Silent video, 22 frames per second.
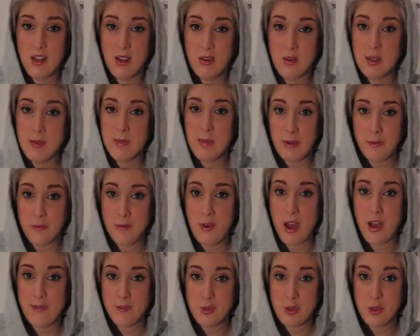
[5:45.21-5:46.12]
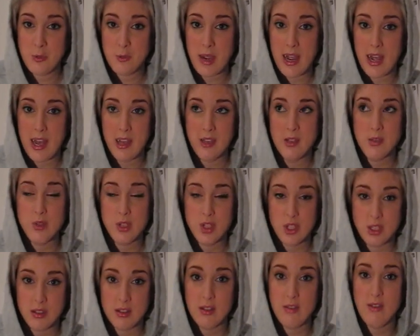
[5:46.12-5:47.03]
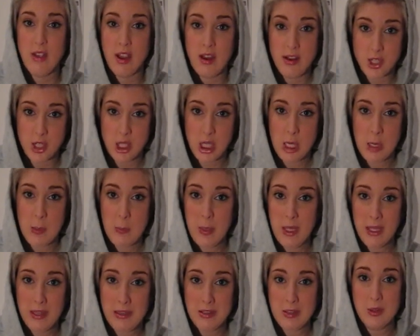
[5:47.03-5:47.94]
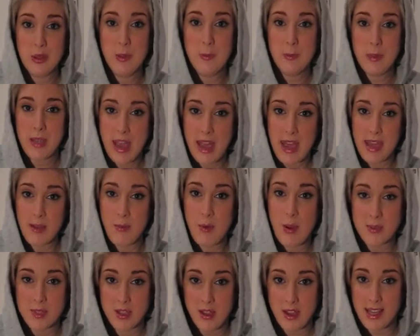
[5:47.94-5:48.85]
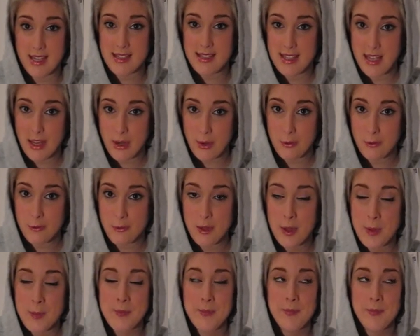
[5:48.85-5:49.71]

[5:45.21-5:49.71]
It's about £500, which is very cheap, because on the BA website itself,